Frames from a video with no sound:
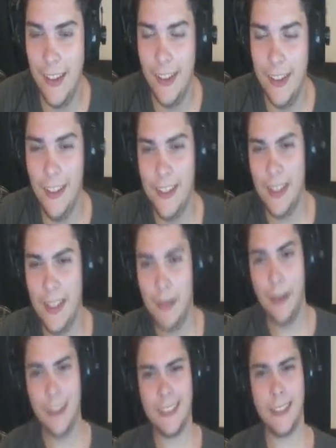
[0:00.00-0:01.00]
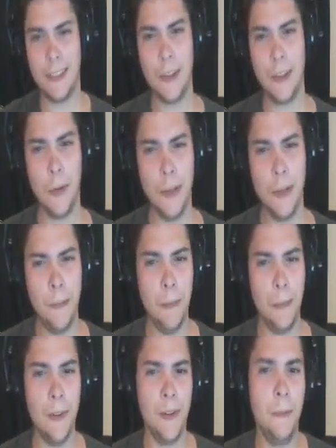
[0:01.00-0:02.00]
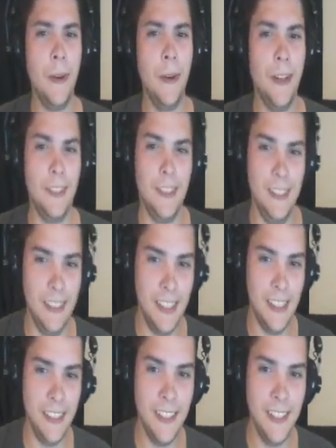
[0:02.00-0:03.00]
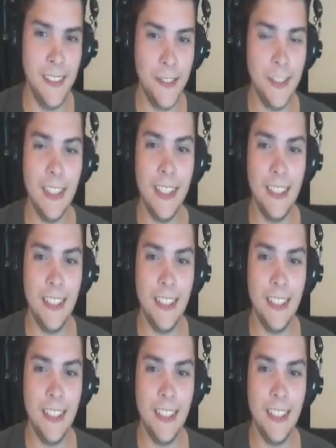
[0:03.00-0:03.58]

Yeah, it's quite popular apparently. I didn't realize